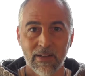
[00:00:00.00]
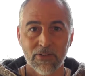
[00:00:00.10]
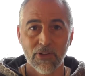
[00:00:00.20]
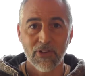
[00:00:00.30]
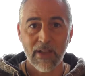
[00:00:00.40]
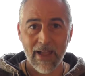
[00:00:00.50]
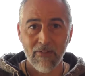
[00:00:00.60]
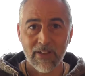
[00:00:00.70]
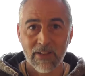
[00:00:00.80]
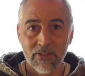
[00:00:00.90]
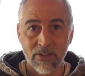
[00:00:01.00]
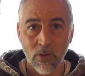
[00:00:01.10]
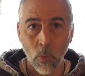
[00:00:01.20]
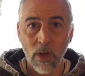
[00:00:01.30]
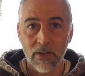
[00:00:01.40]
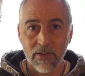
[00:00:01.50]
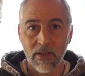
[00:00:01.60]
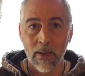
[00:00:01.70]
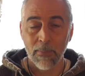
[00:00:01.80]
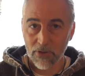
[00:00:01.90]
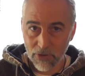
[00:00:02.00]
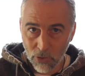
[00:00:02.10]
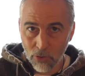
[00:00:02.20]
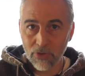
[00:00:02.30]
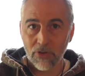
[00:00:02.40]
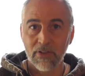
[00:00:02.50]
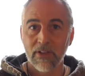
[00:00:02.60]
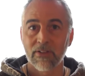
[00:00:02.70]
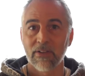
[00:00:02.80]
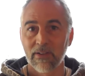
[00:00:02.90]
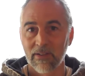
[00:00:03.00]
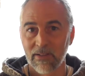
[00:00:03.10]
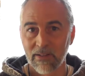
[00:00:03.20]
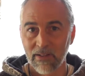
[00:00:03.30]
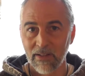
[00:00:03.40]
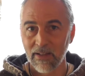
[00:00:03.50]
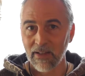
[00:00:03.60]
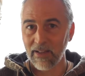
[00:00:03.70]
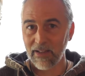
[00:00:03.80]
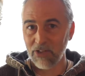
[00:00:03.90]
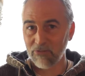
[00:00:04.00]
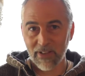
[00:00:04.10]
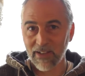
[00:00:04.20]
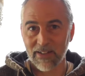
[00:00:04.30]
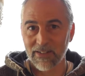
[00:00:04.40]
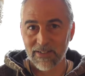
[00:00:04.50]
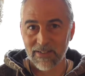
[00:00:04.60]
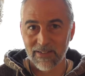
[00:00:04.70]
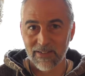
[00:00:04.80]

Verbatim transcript: To say everything is one, but you're not it, is ridiculous.